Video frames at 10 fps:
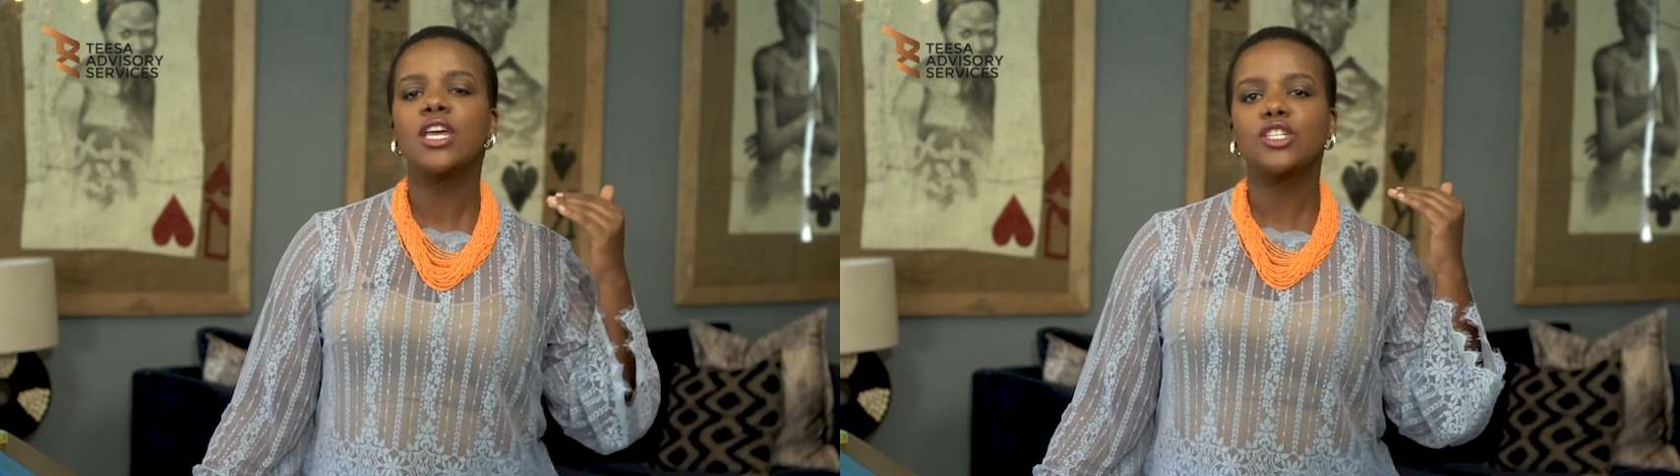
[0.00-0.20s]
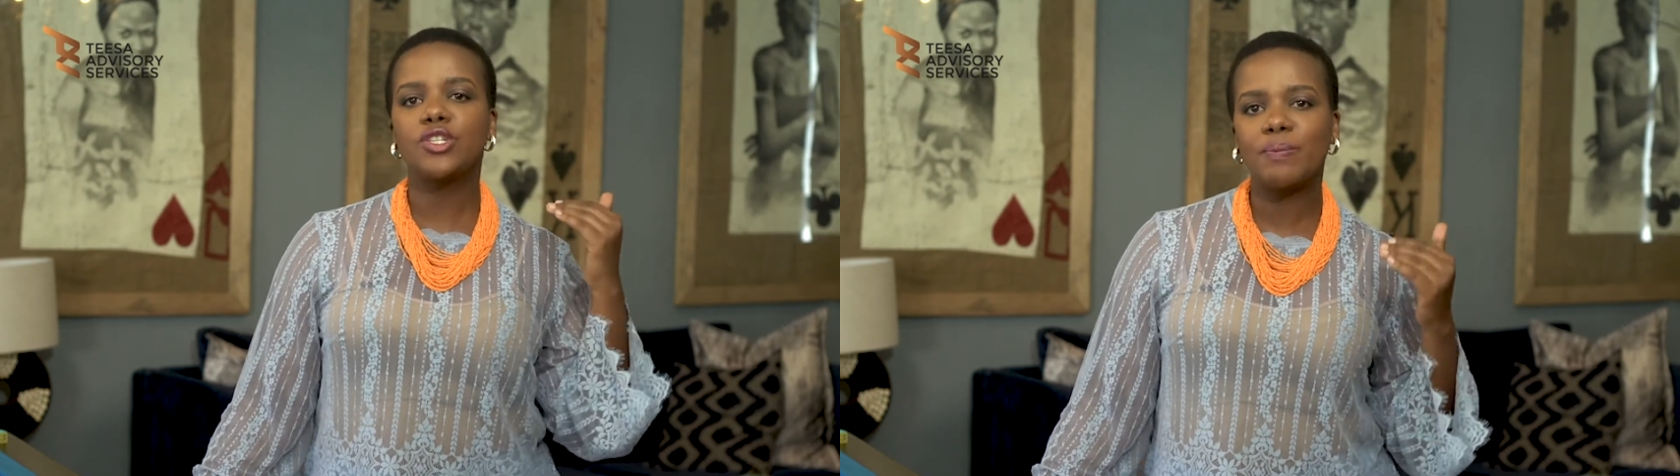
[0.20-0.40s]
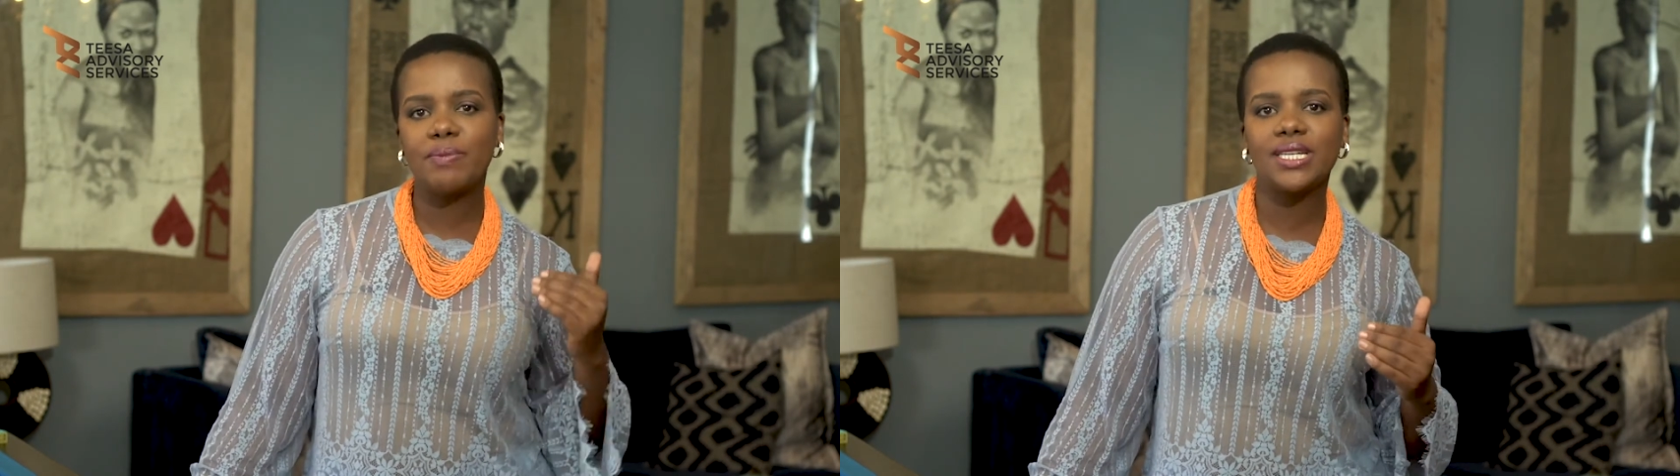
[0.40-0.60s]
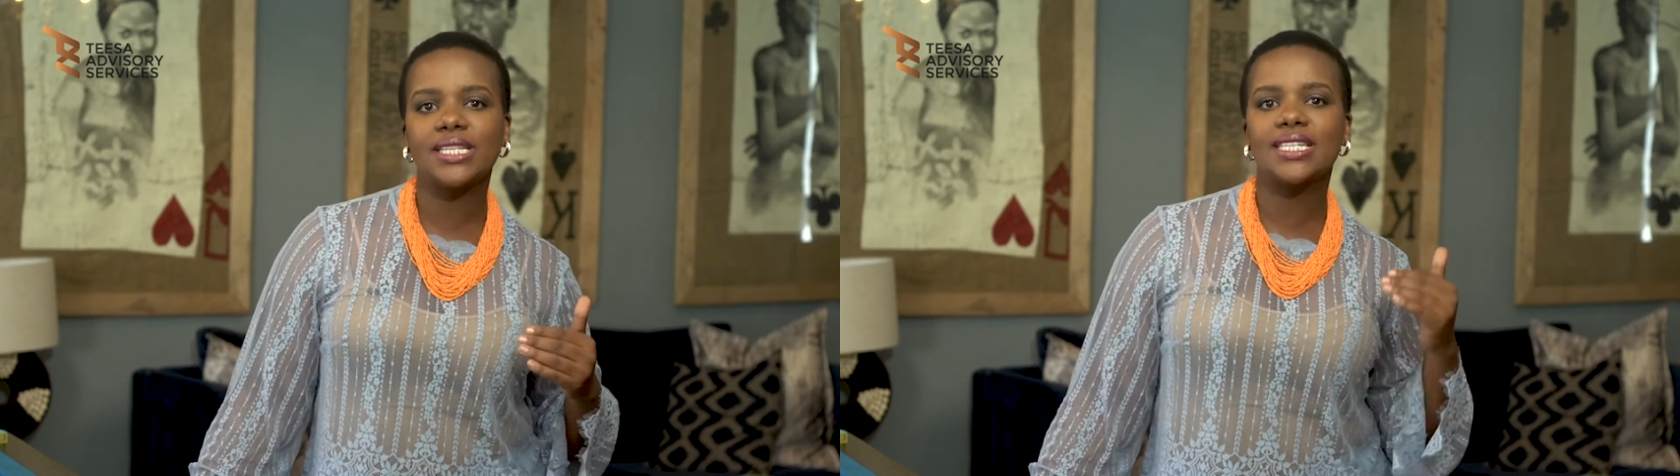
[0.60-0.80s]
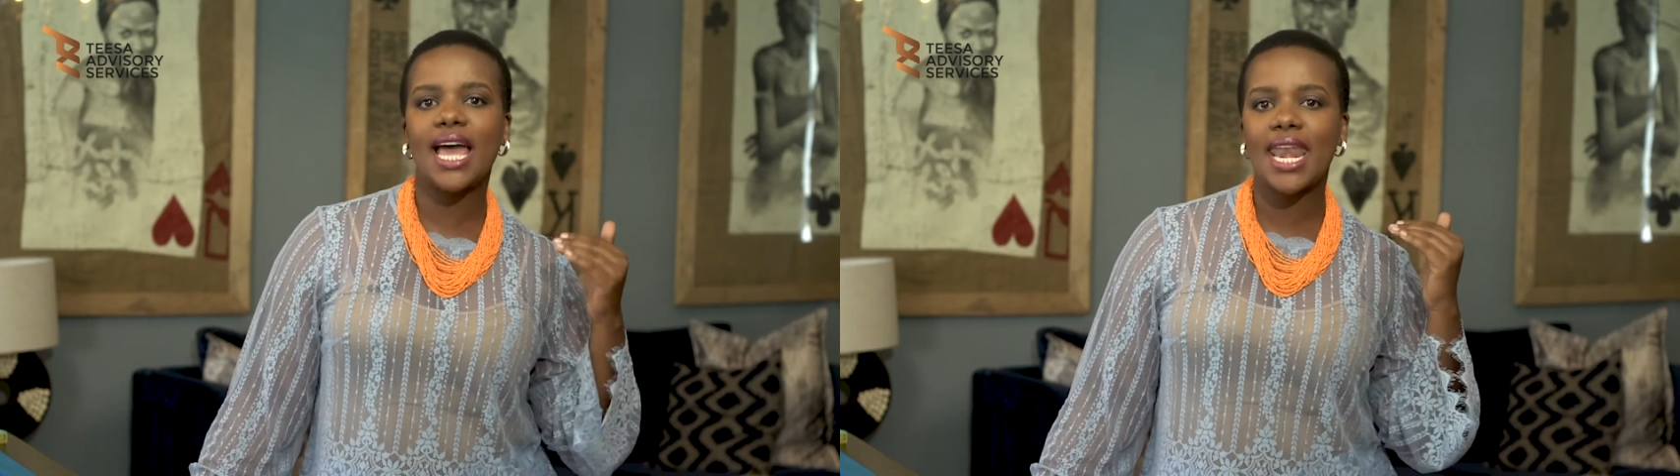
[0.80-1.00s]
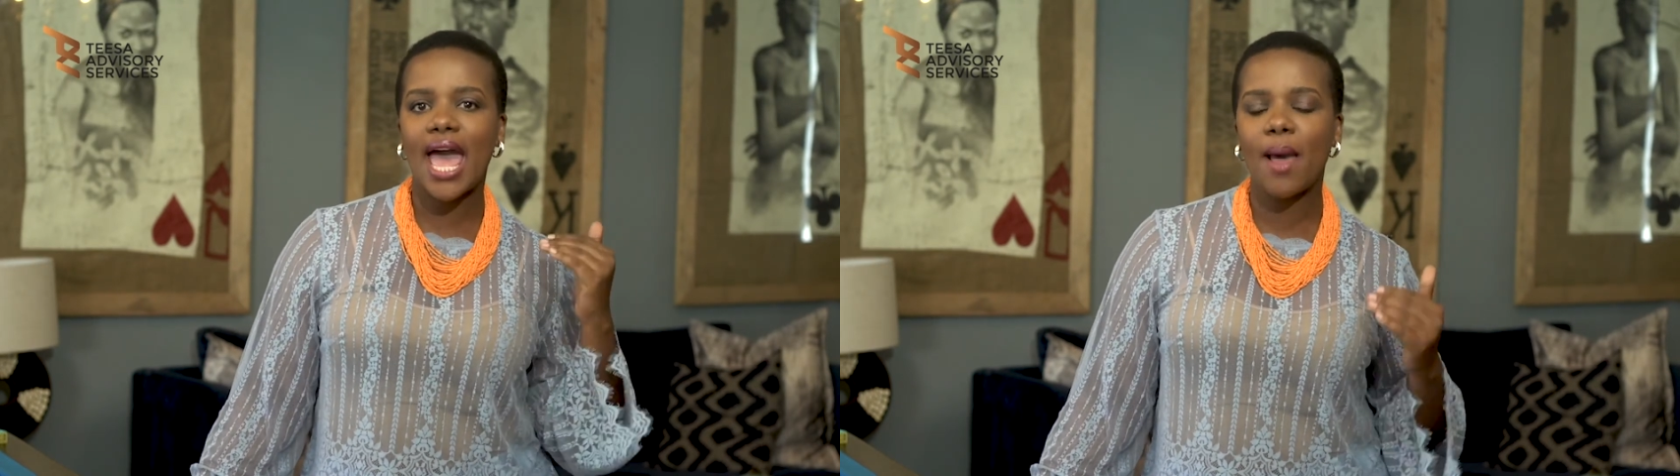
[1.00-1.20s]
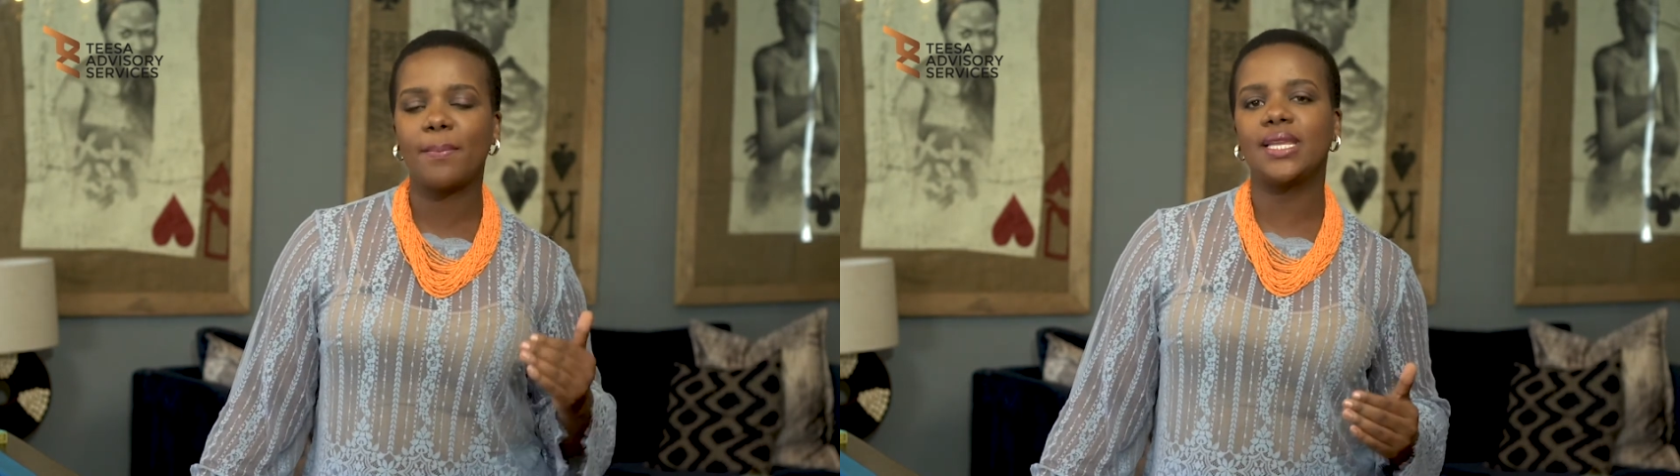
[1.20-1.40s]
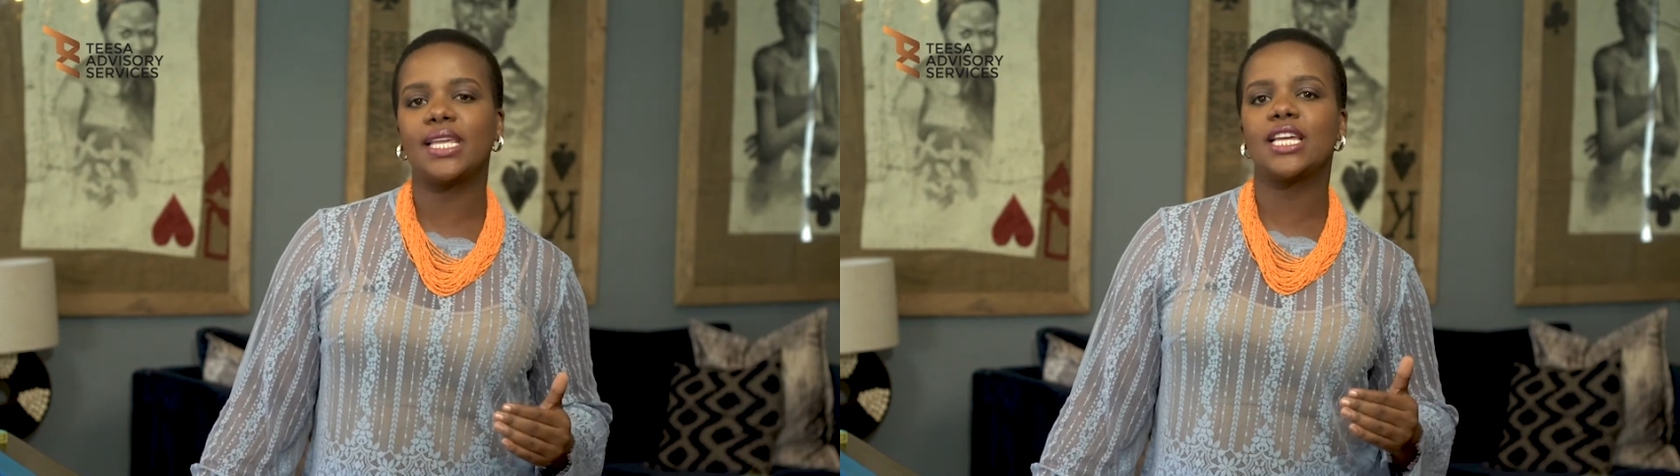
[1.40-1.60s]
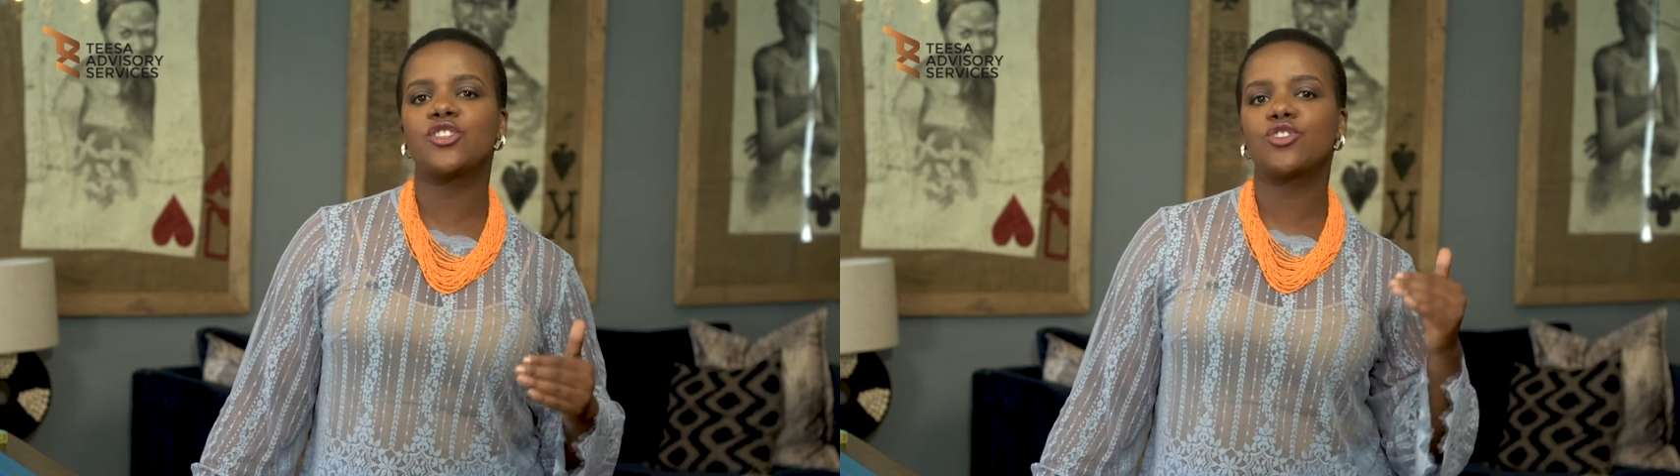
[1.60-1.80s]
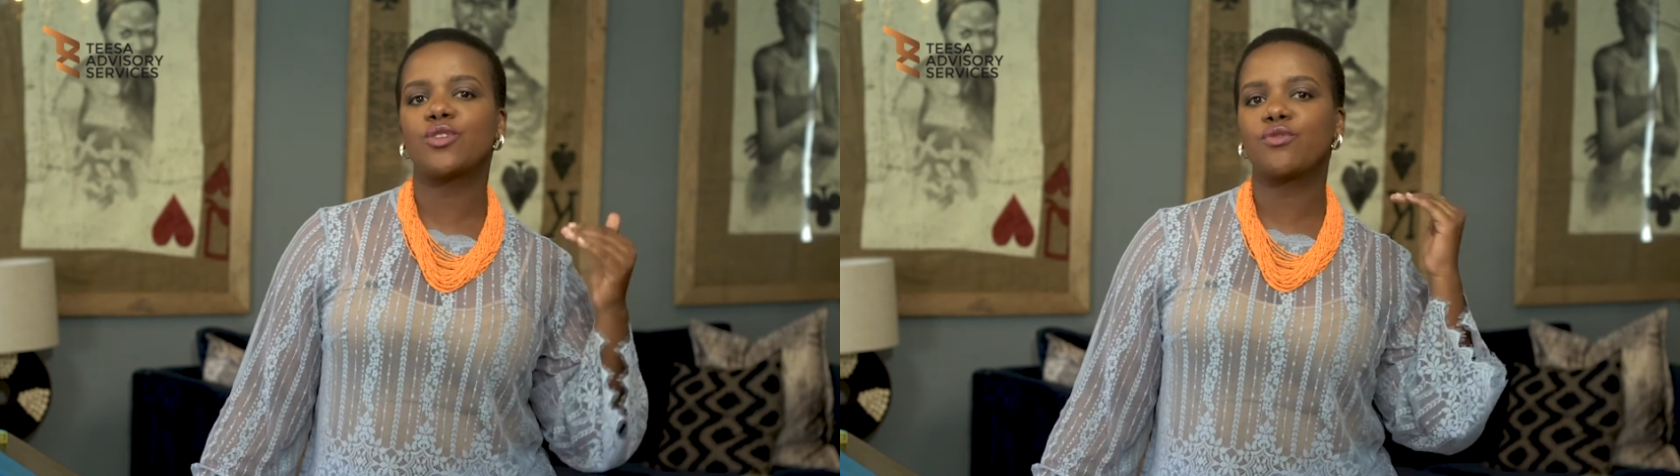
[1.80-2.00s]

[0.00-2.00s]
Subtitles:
to build an application